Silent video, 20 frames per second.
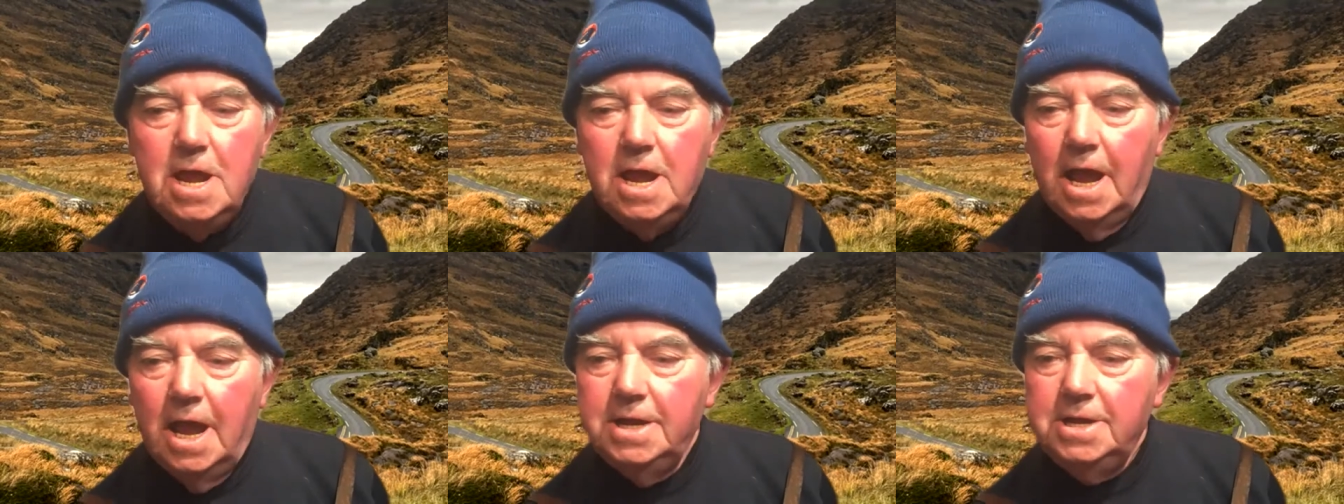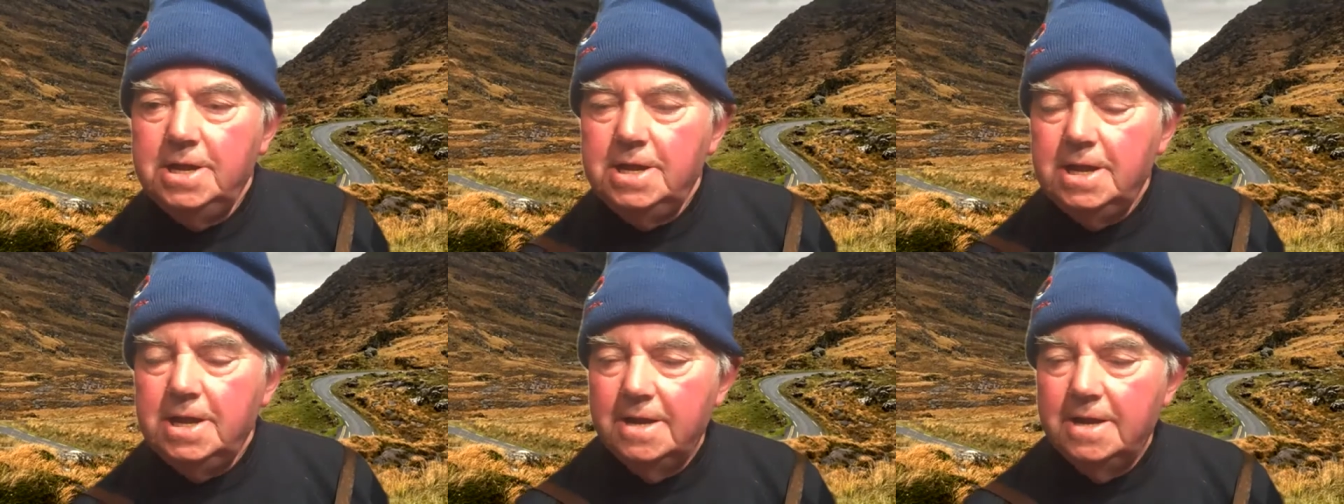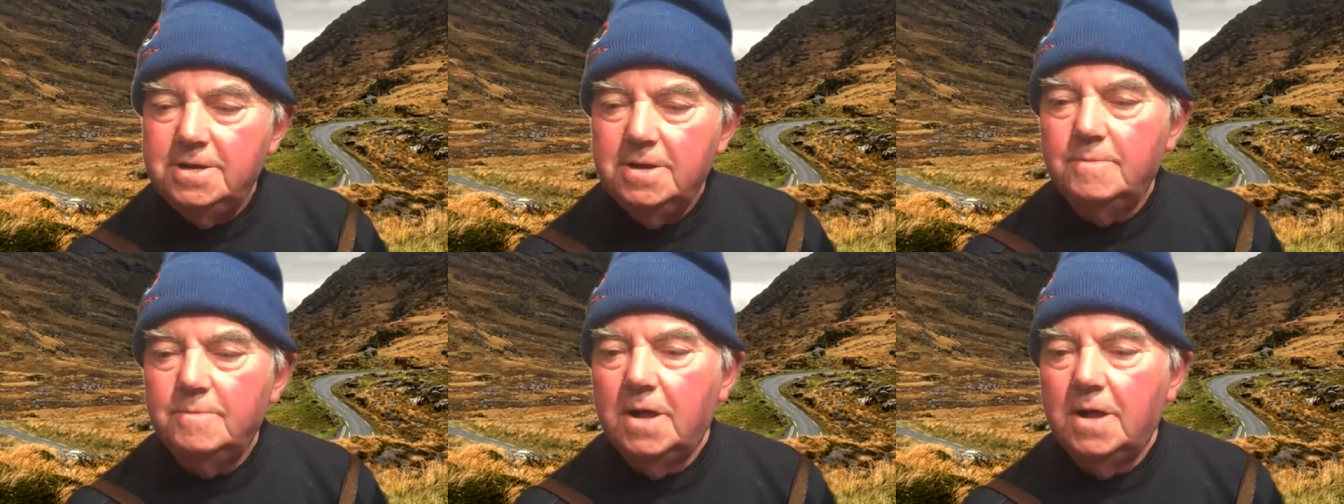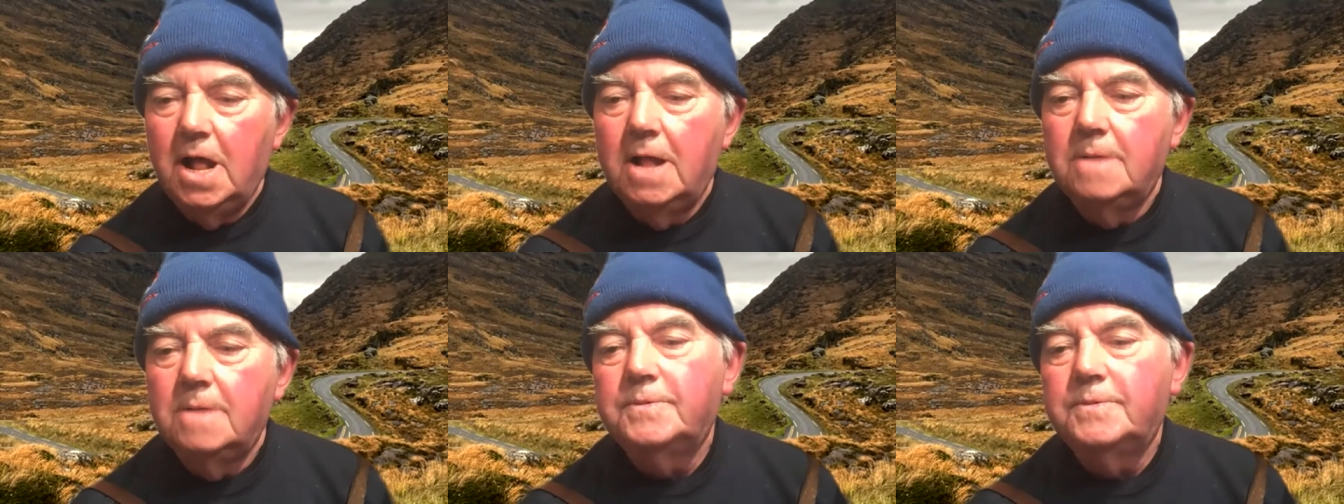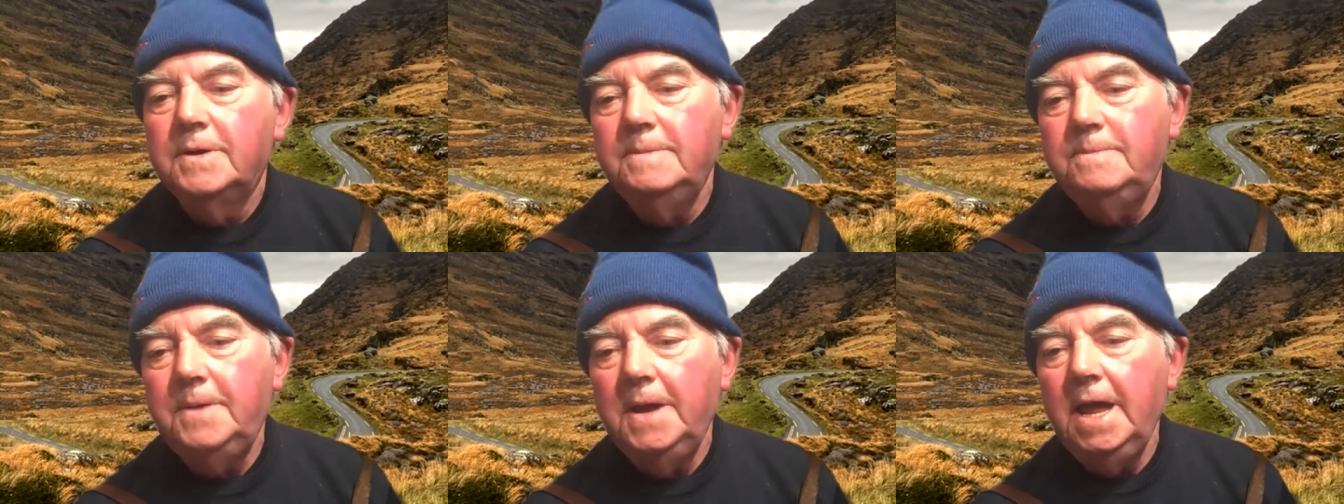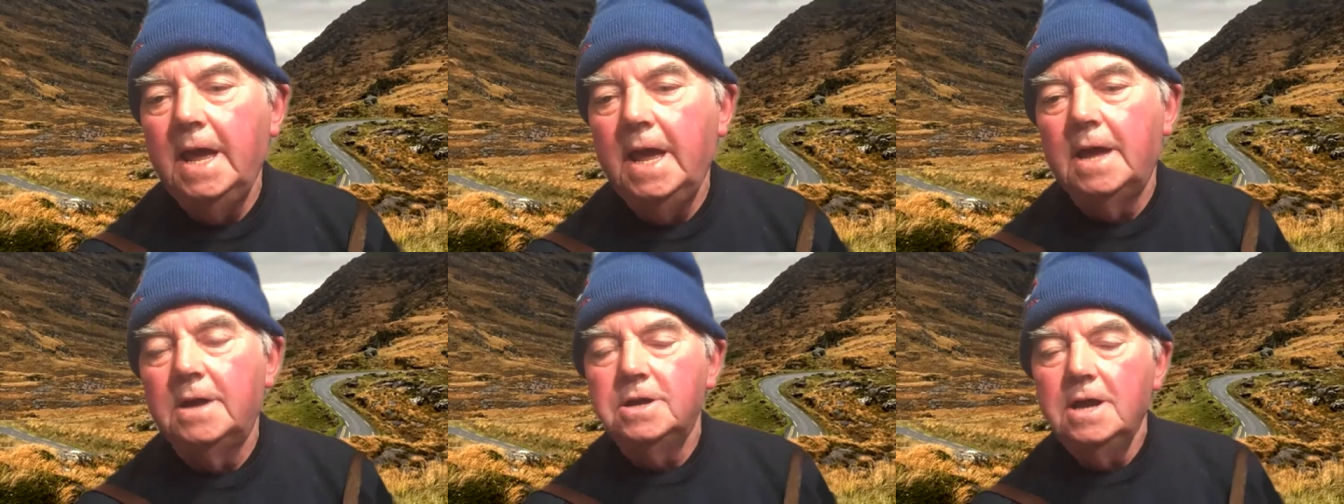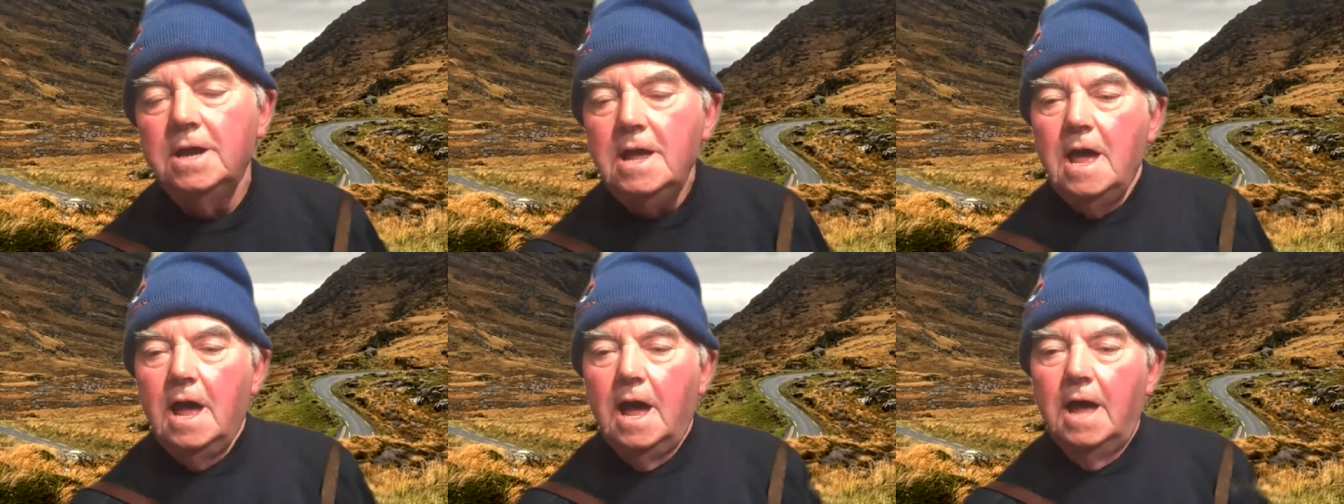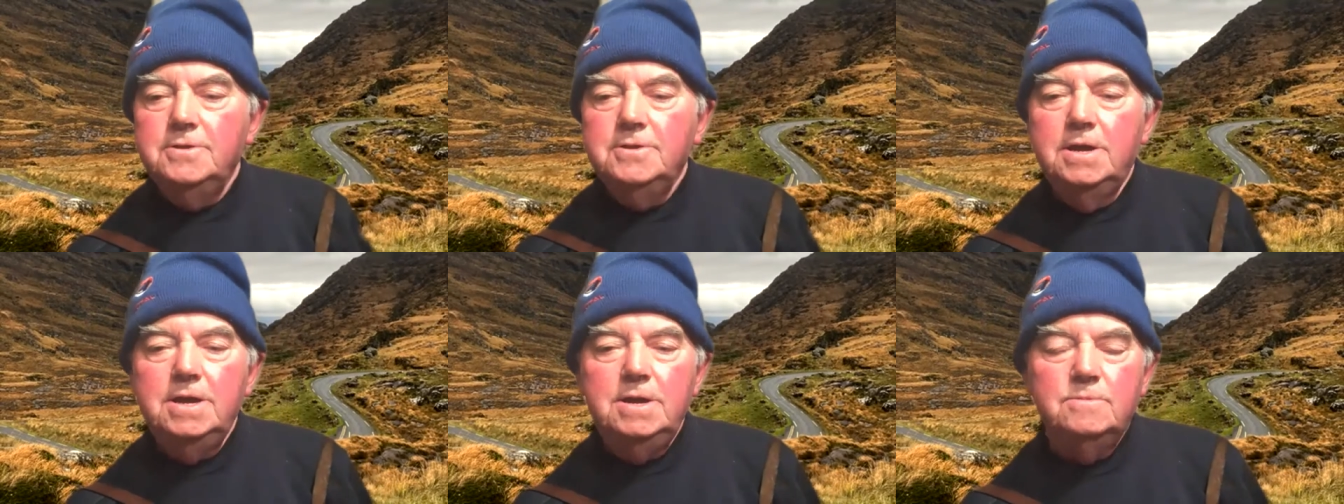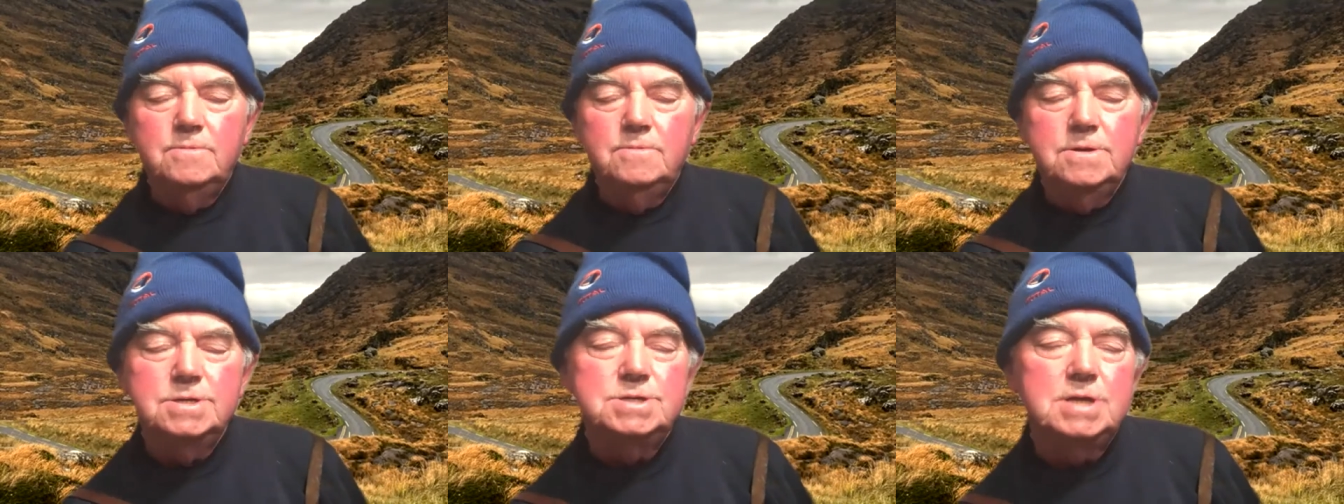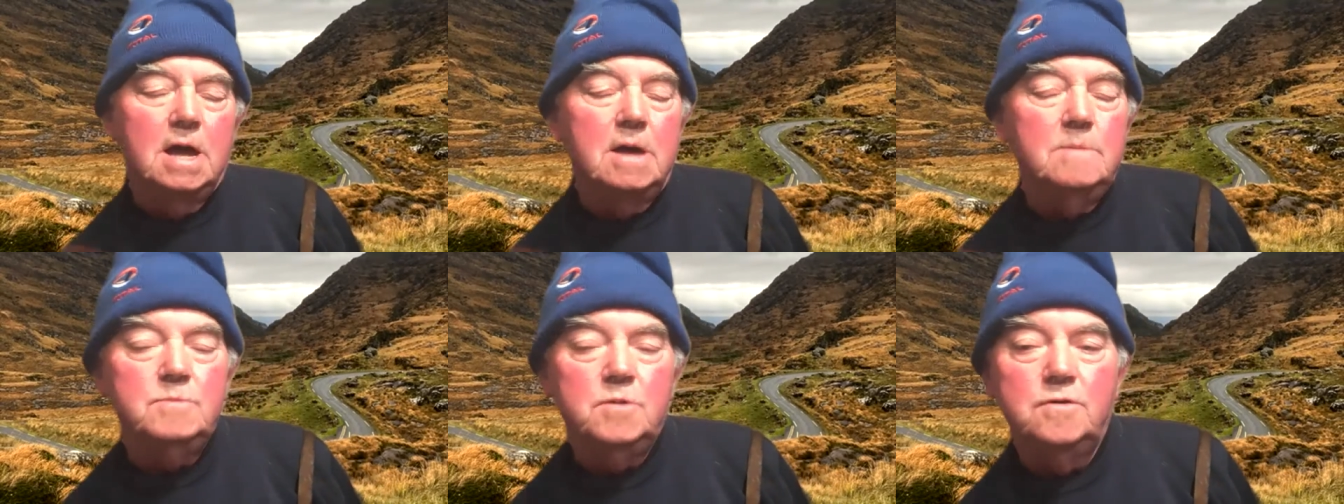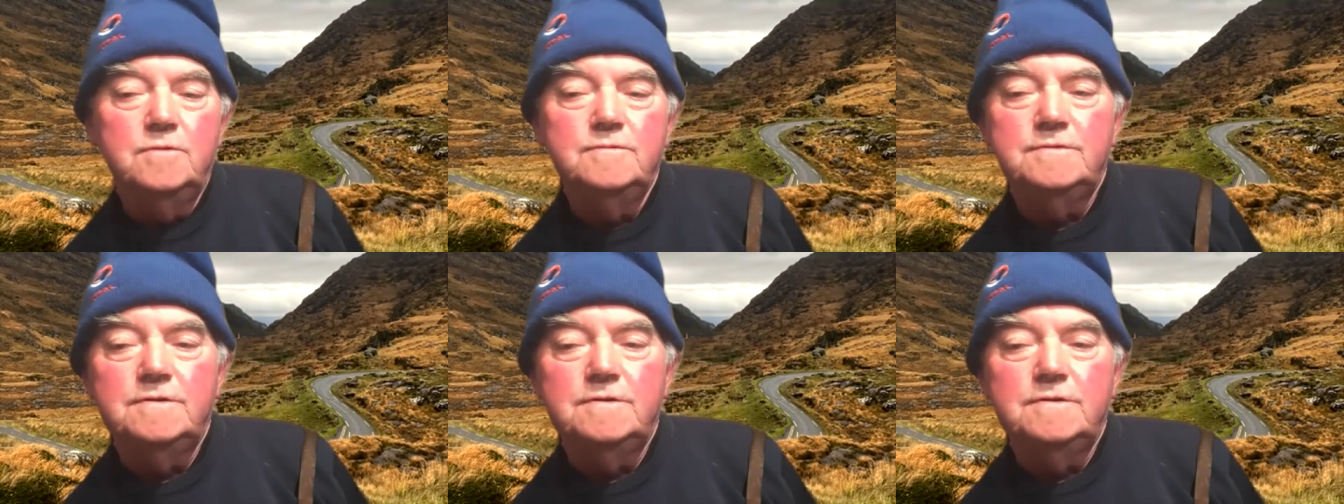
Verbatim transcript: and he had them all prepared. And he was about